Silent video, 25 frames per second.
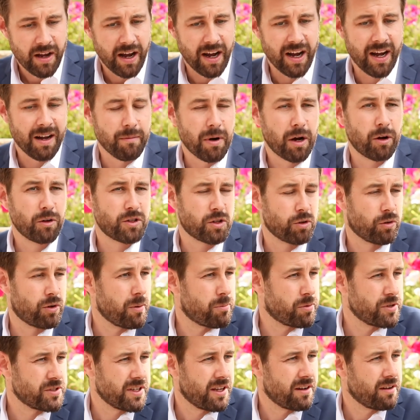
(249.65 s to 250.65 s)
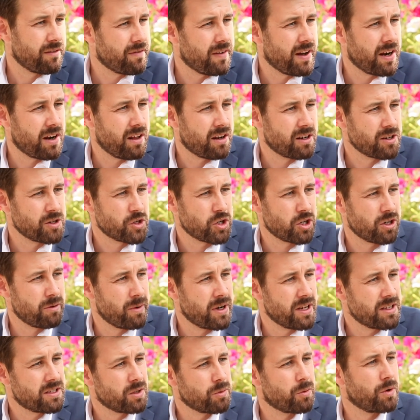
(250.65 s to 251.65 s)
I also represent a fund out of
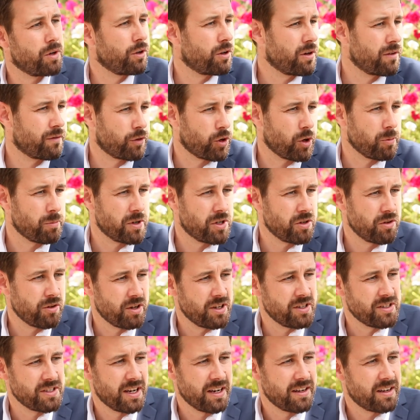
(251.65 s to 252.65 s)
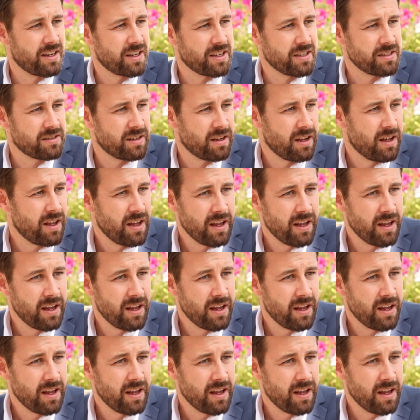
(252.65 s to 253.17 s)
Germany, so we're looking for opportunities and ideas.